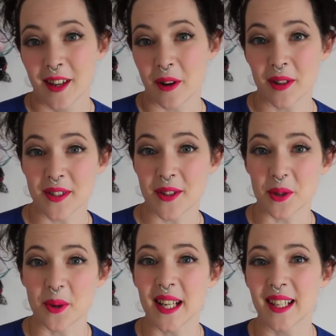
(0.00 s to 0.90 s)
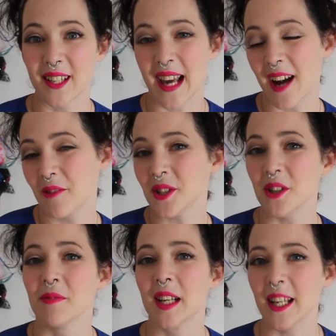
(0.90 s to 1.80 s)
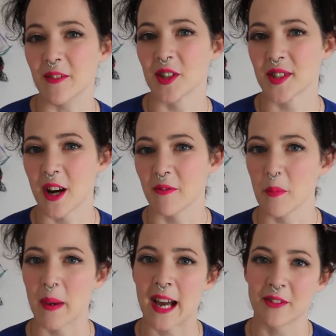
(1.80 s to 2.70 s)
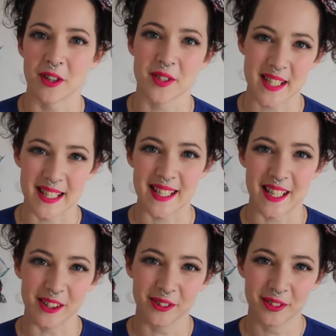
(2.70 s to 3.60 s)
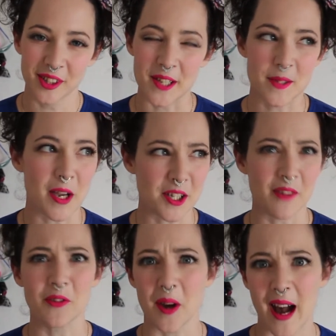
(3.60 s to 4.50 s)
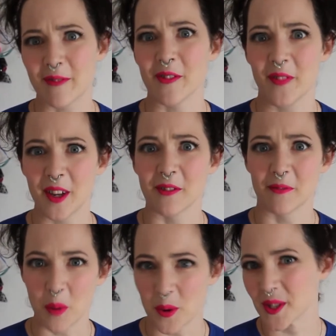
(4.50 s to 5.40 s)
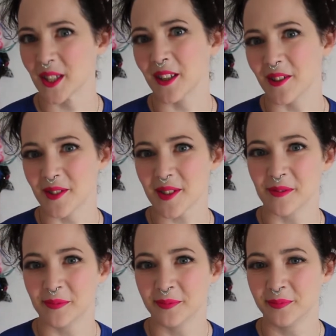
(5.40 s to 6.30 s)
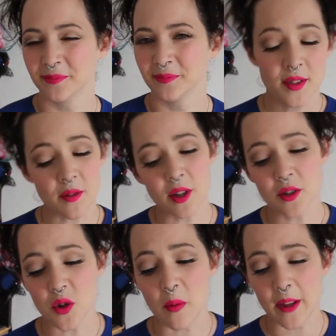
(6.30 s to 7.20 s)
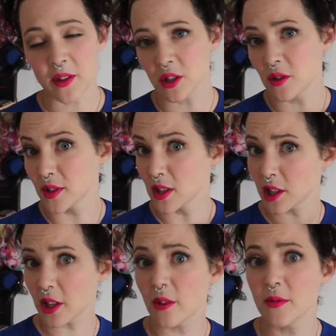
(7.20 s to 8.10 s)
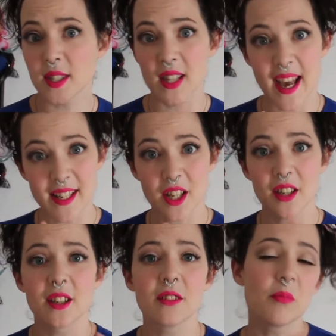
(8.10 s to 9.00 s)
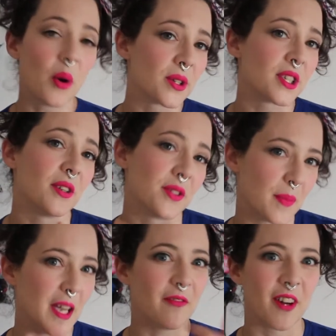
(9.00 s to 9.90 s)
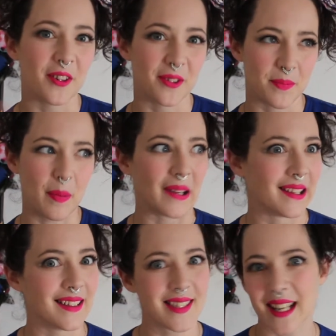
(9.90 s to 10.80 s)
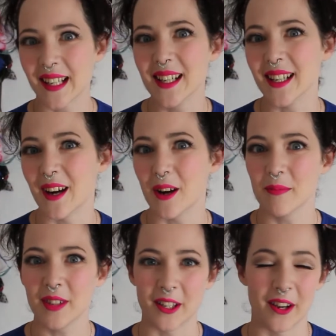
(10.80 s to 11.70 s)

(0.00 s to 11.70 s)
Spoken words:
going to the toilet. How do you relieve yourself in Black Rock City, especially if you have a fear of portaloos? So we're going to talk about the do's and the don'ts, the etiquette, portaloos, pee funnels, buckets, cleanup,